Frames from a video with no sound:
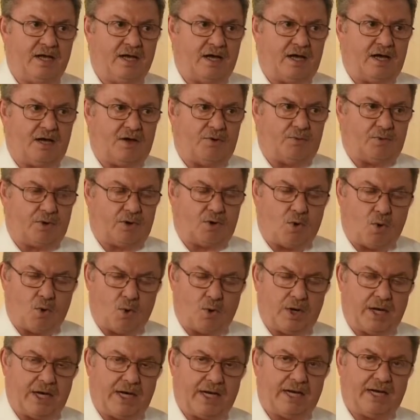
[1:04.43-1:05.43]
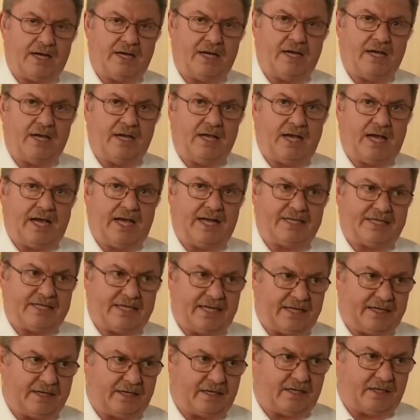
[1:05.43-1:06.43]
recording, and
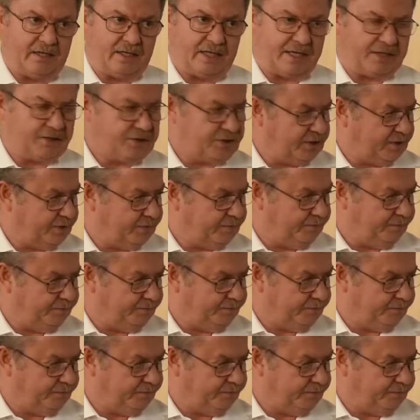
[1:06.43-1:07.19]
data collection.